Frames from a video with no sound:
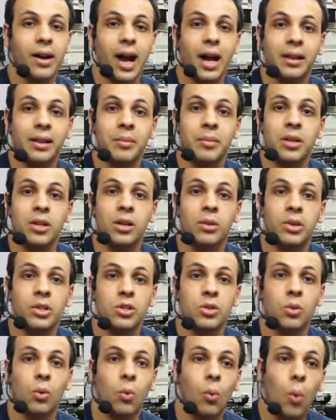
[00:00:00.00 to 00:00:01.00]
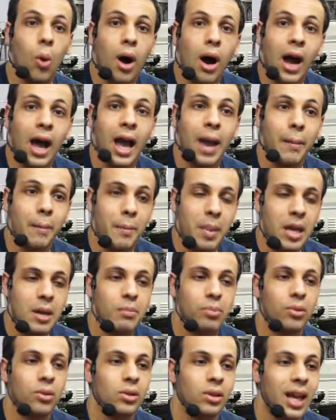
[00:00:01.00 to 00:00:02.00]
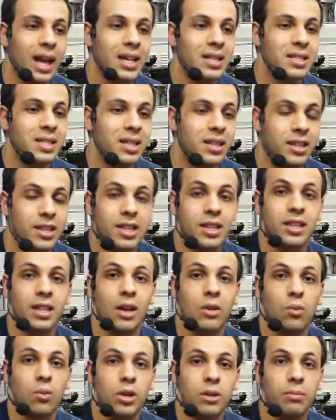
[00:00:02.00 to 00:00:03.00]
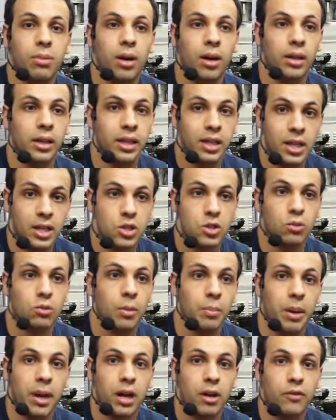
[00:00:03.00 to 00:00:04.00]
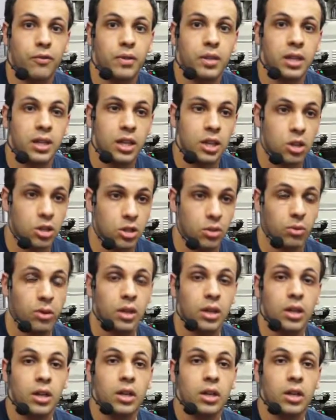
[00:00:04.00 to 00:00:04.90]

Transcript: Now, uh, let me go into why people like to think that reballing is a repair for the issue.